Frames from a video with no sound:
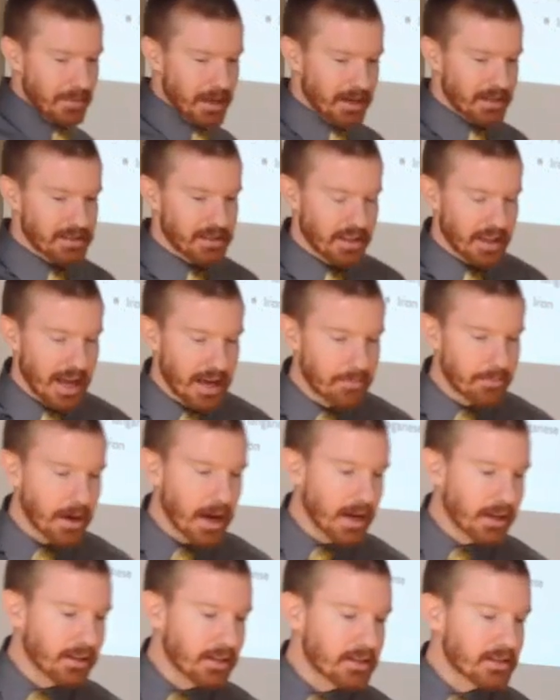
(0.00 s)
medicine that I
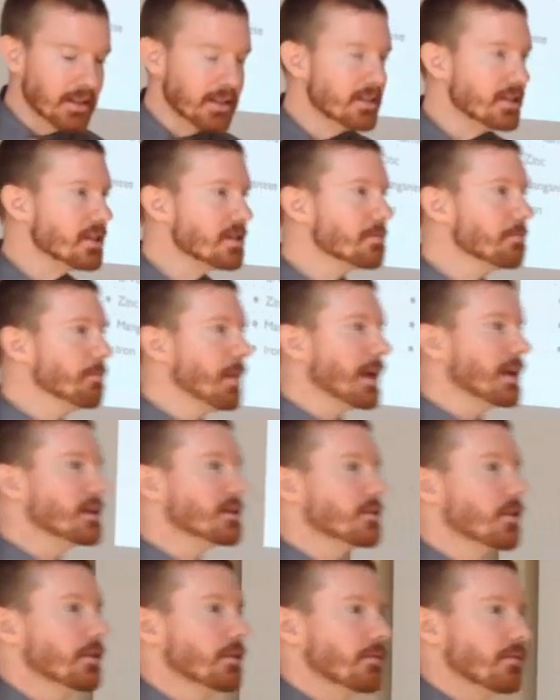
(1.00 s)
practice, it's just
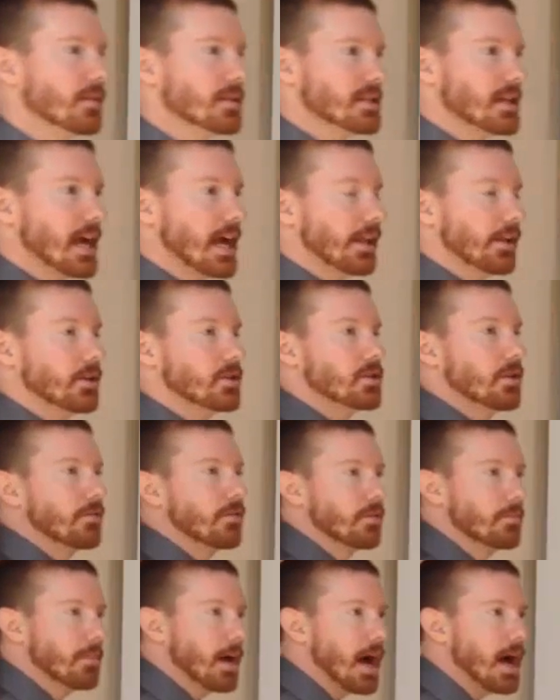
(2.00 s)
based on the physiology of
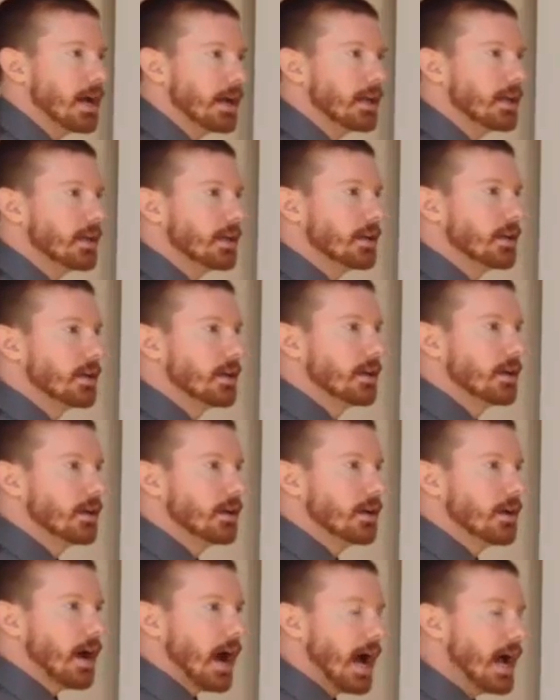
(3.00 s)
your body.
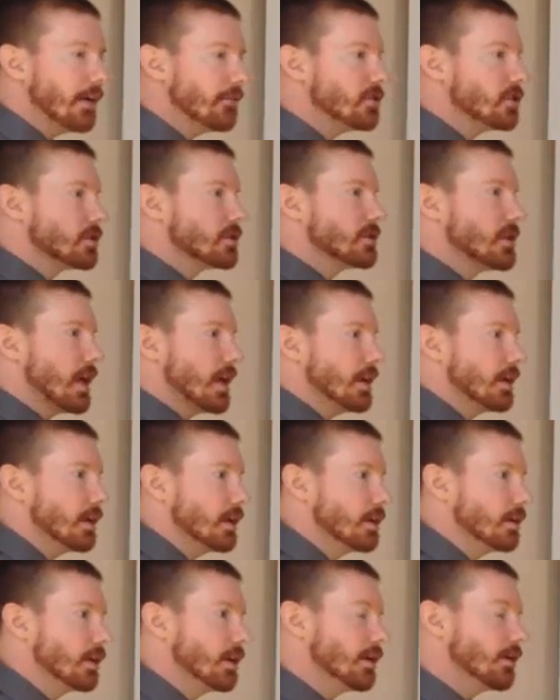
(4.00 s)
I have just
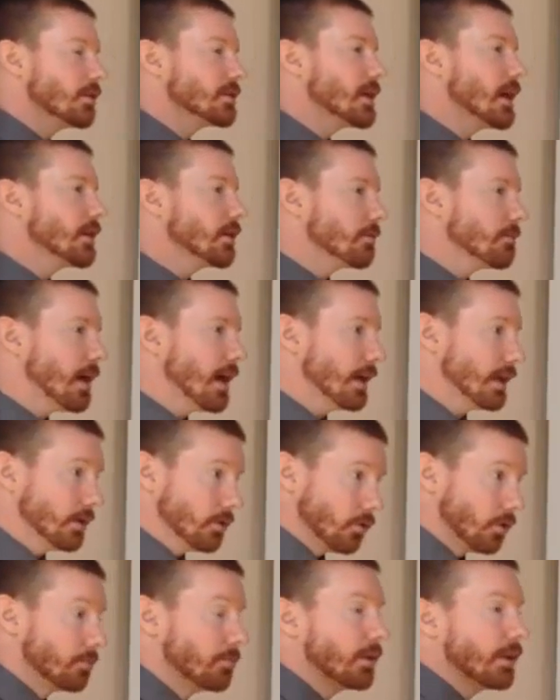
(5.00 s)
taken, here's how your body
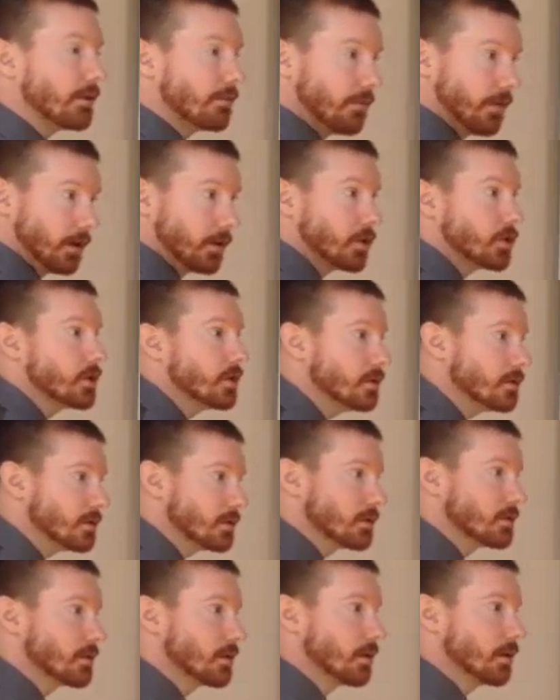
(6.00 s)
normally
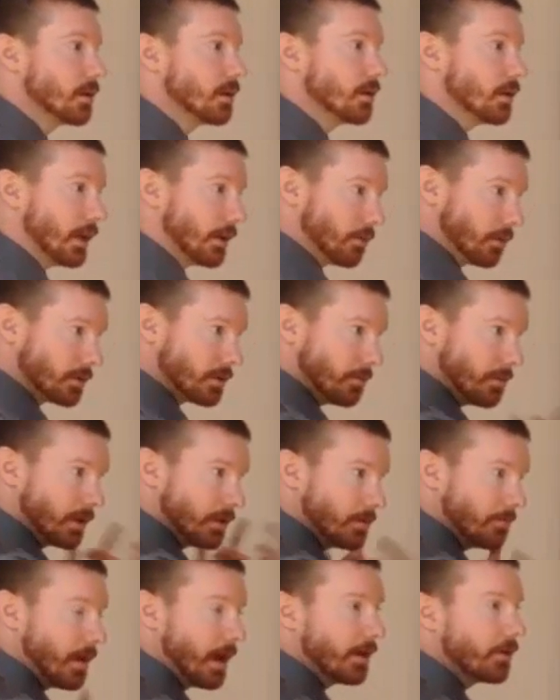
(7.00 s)
functions. Like we were talking
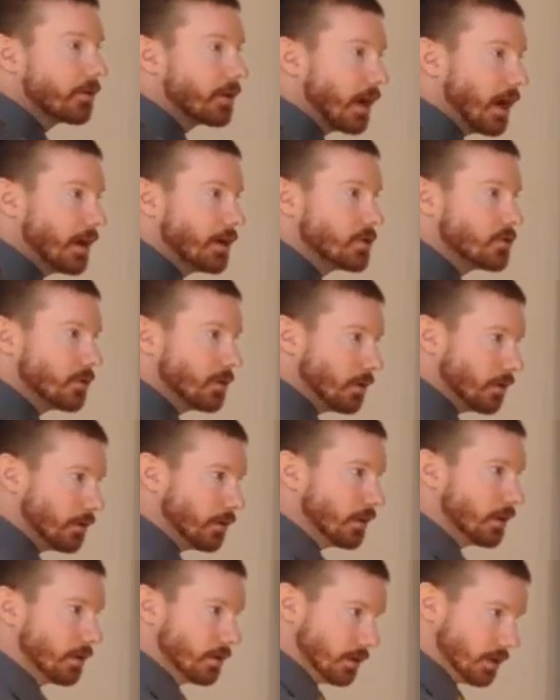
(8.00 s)
about the mitochondria or
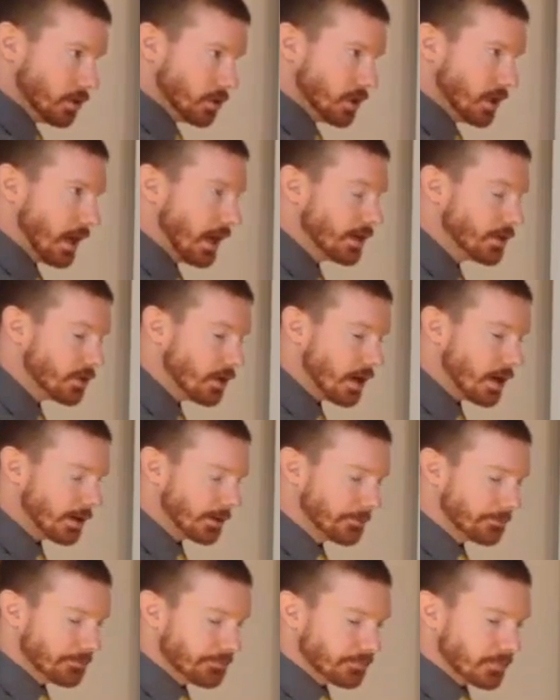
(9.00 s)
the, the GI
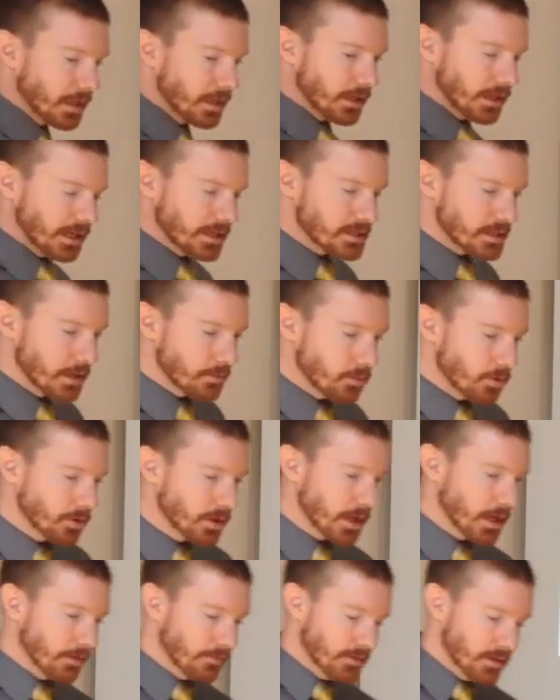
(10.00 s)
tract. And I said, well,
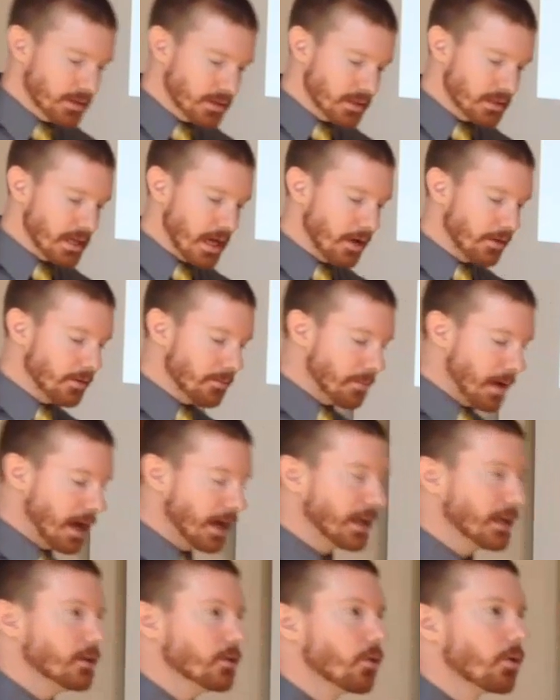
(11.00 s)
okay, if this is how the
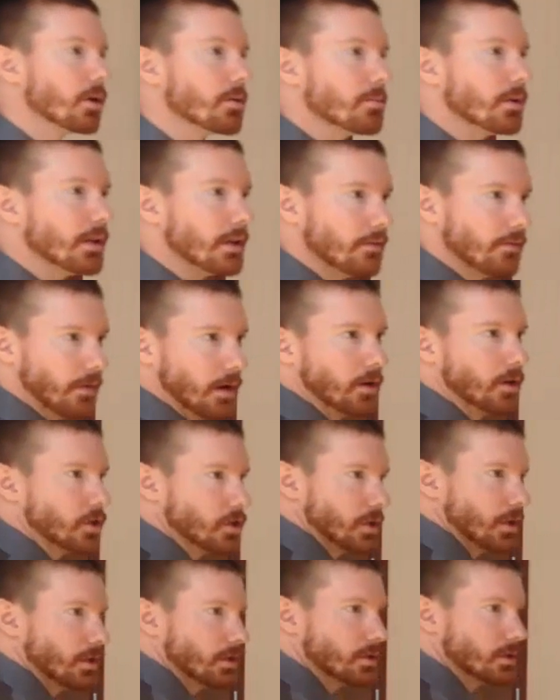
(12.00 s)
body normally
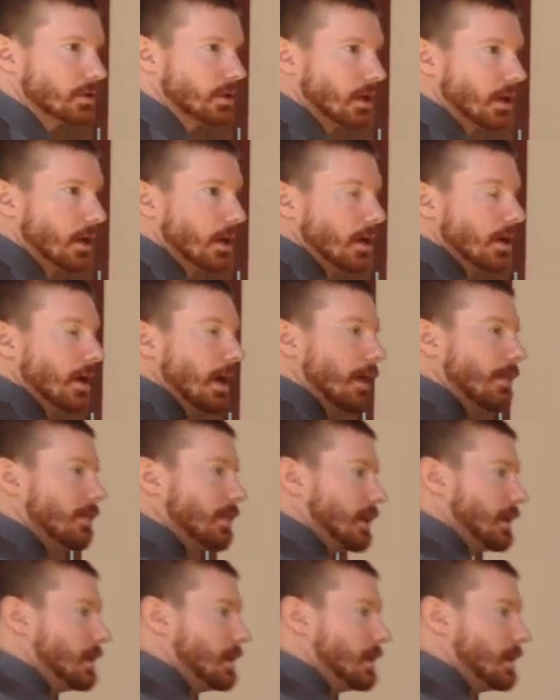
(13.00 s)
functions, and